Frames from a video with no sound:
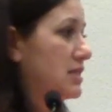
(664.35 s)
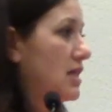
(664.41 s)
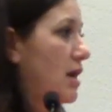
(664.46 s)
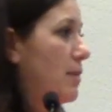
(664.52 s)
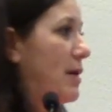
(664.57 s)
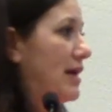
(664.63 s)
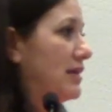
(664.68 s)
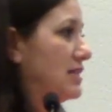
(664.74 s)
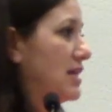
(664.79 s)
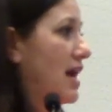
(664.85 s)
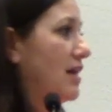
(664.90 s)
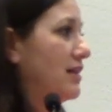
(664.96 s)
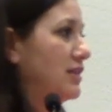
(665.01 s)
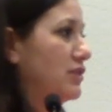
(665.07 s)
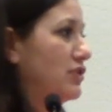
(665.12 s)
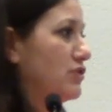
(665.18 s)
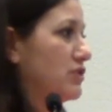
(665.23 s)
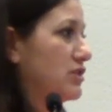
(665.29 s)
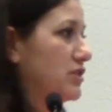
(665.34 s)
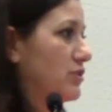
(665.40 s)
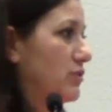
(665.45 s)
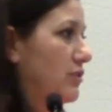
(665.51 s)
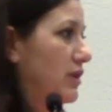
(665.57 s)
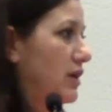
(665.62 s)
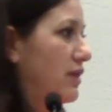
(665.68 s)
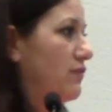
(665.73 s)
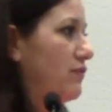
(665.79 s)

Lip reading: about telling your story.